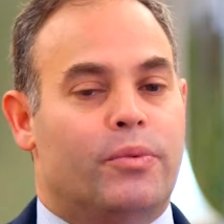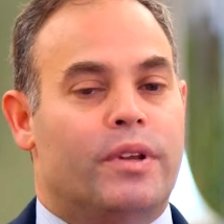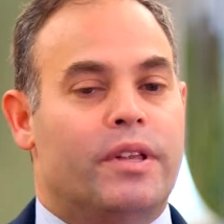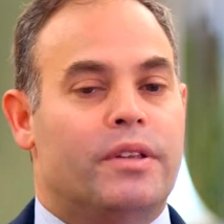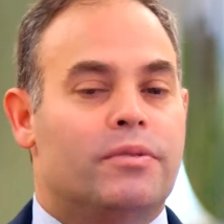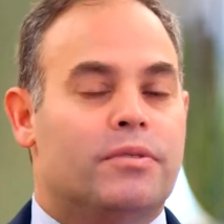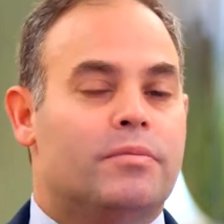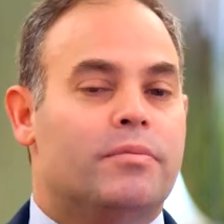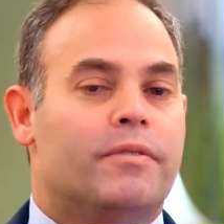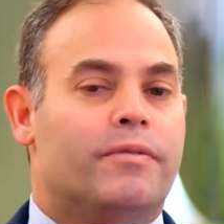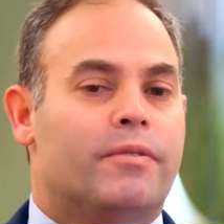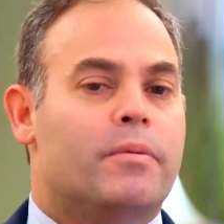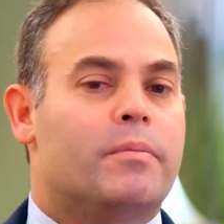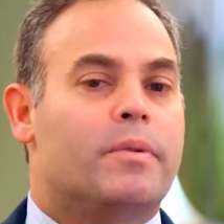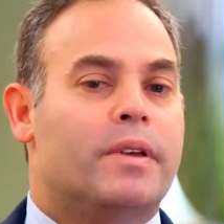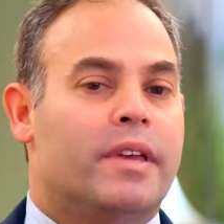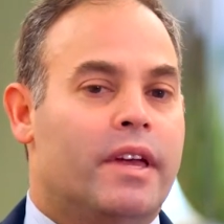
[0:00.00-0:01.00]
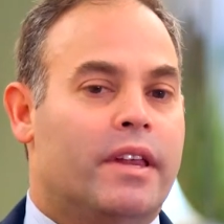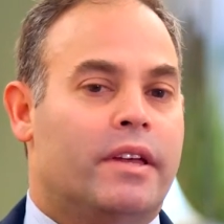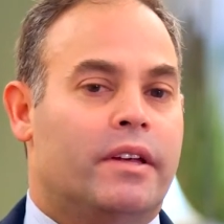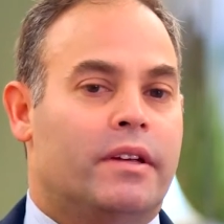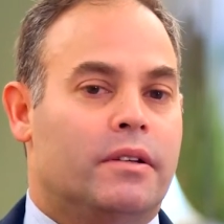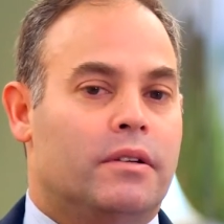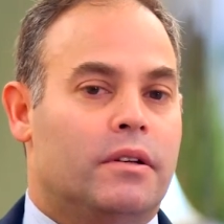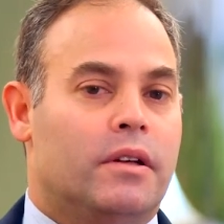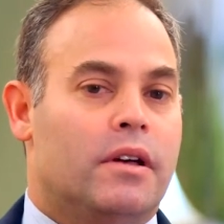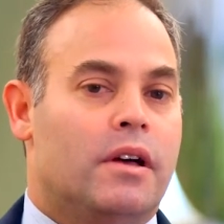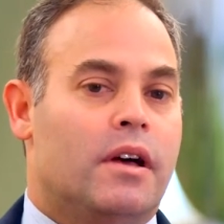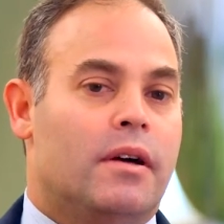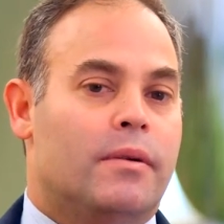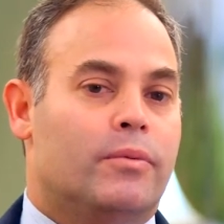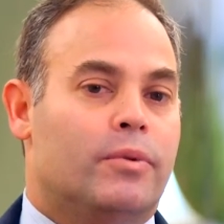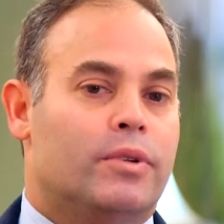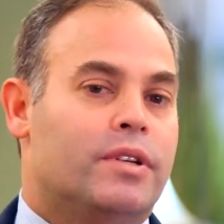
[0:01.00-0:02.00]
What interested me from the beginning,
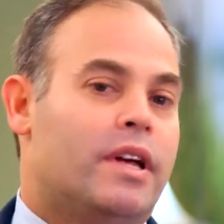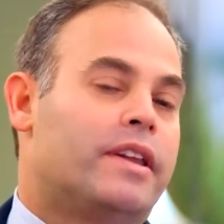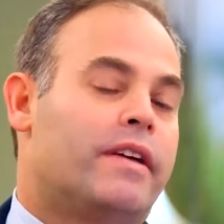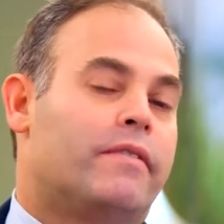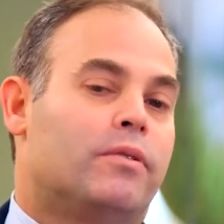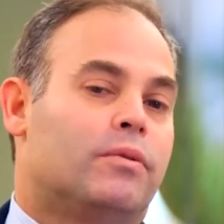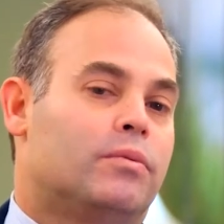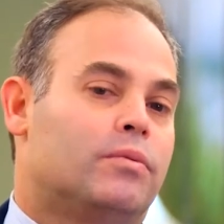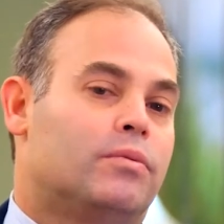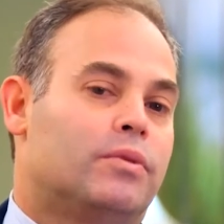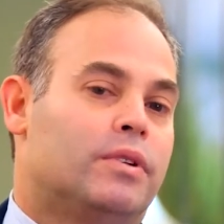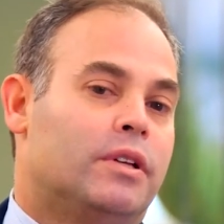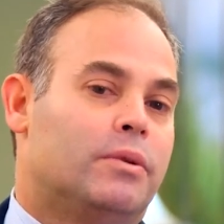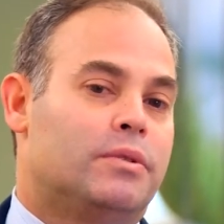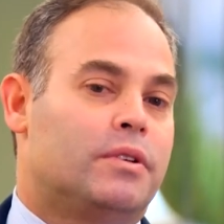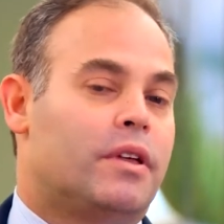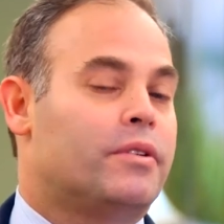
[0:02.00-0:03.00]
which I never really was